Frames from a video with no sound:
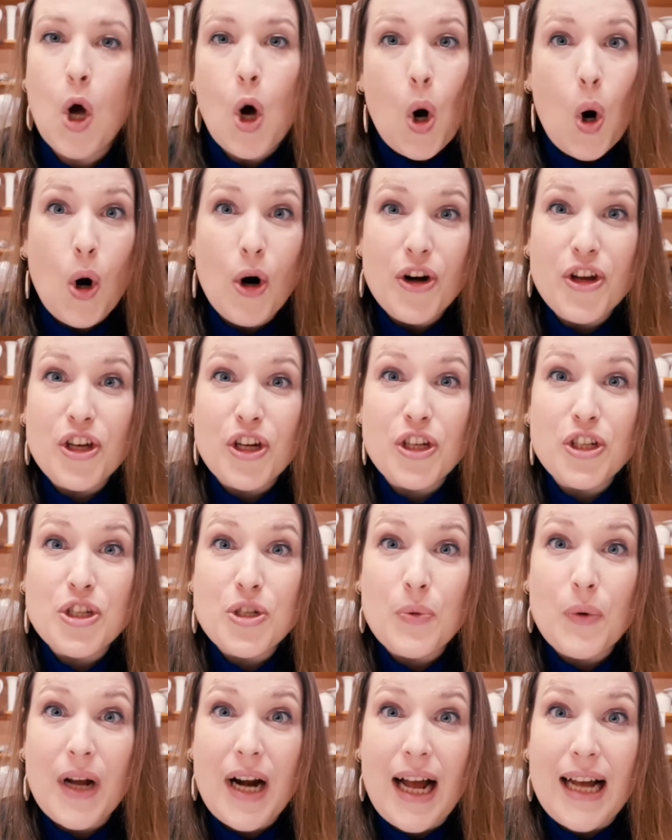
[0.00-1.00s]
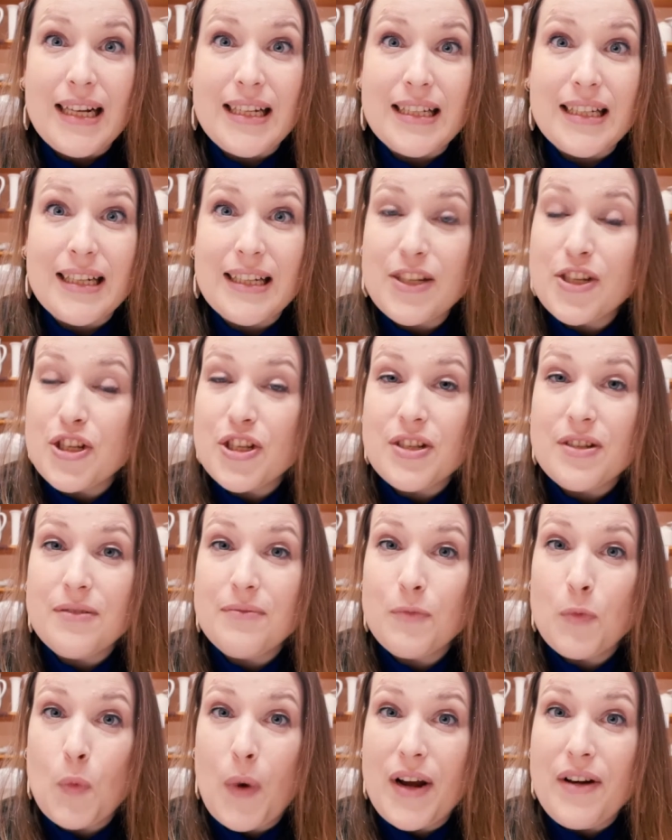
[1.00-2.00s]
Or you can do what I did and just
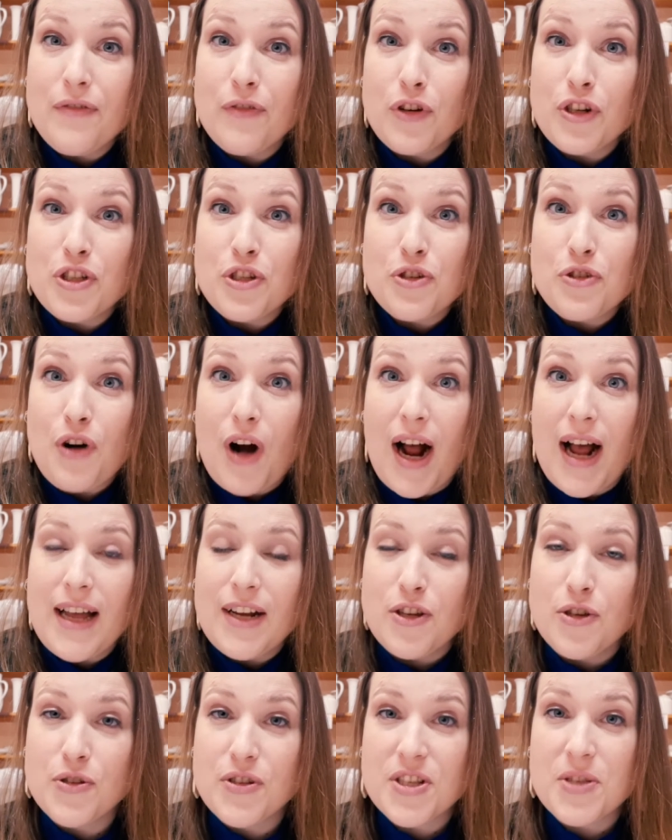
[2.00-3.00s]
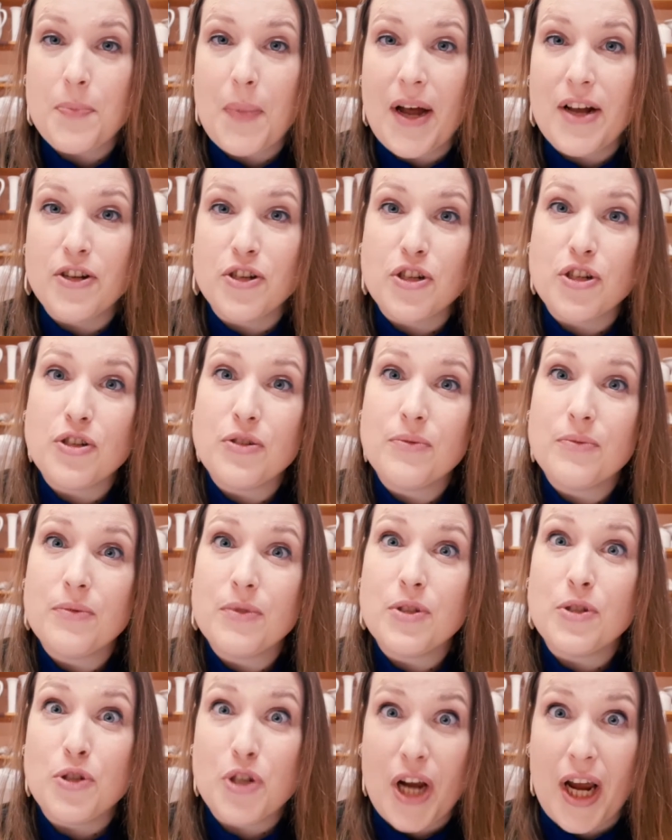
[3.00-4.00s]
wait for it to dry and use a sponge
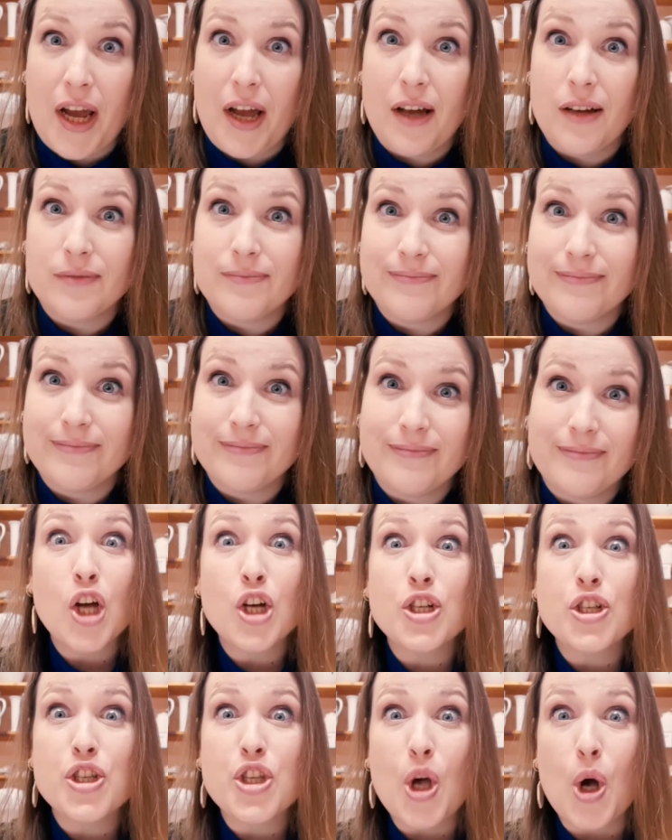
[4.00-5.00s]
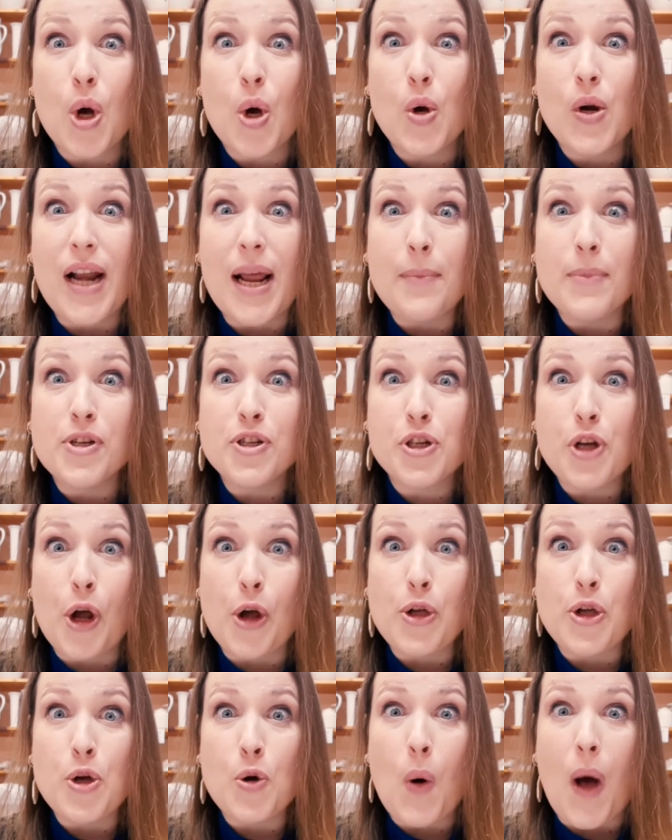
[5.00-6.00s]
to check. So let me show
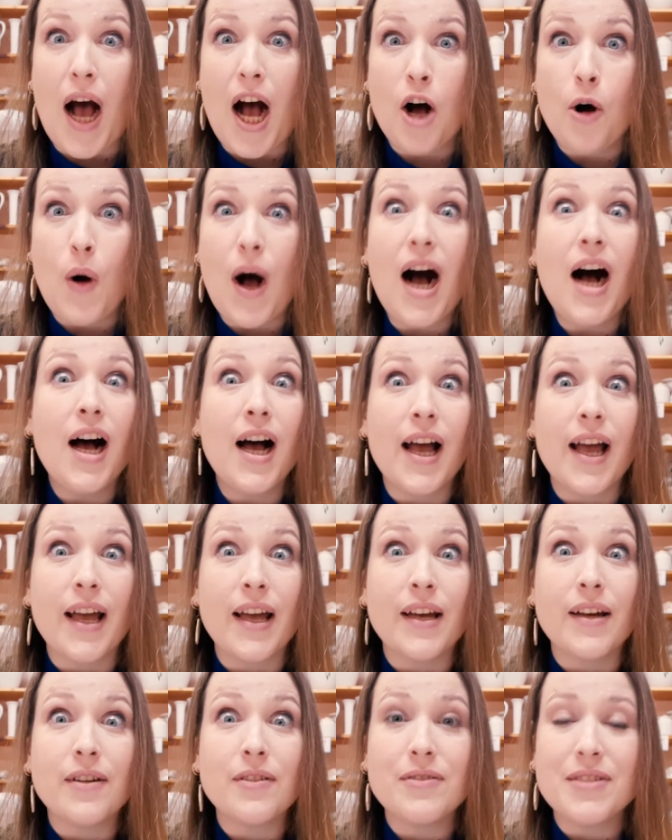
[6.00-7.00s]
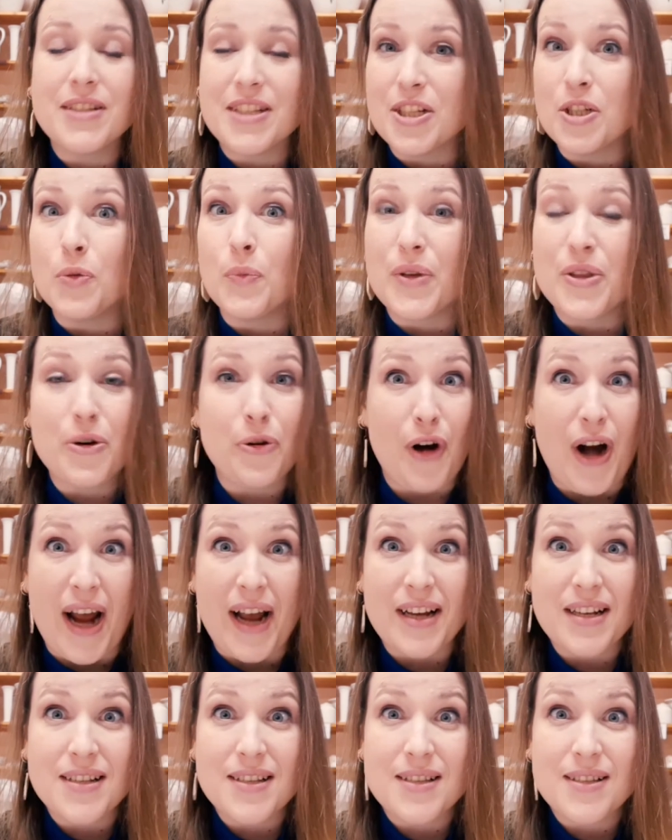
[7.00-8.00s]
you how I deal with
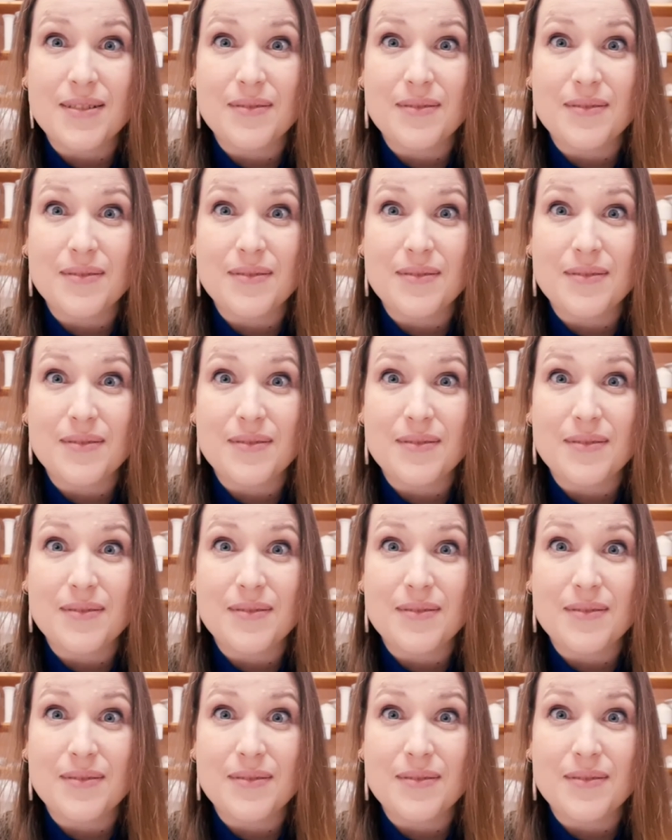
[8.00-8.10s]
cracks.